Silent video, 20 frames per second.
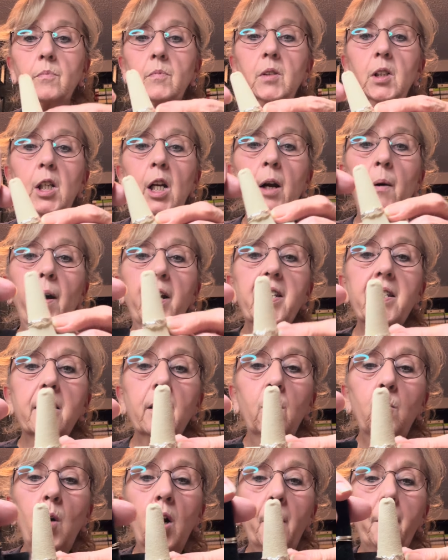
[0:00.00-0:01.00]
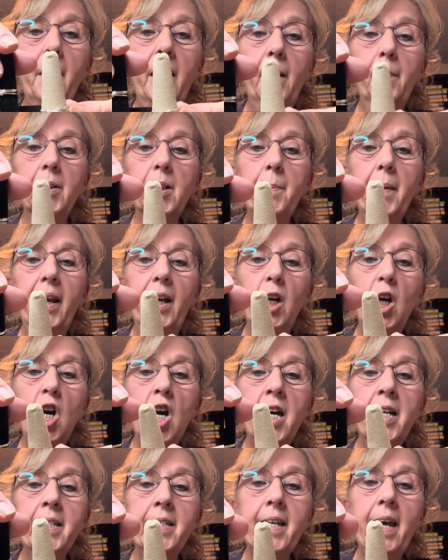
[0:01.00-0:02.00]
you know, I still want to be able to make
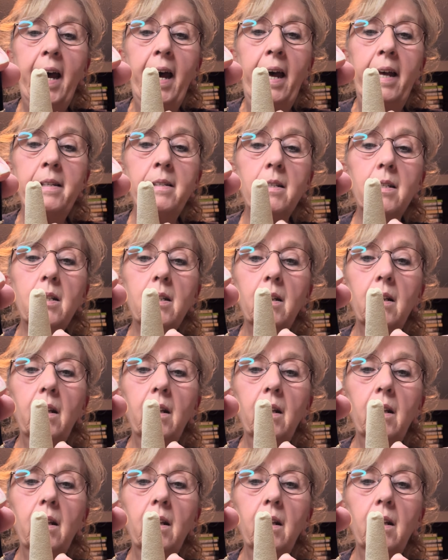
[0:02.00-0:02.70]
content,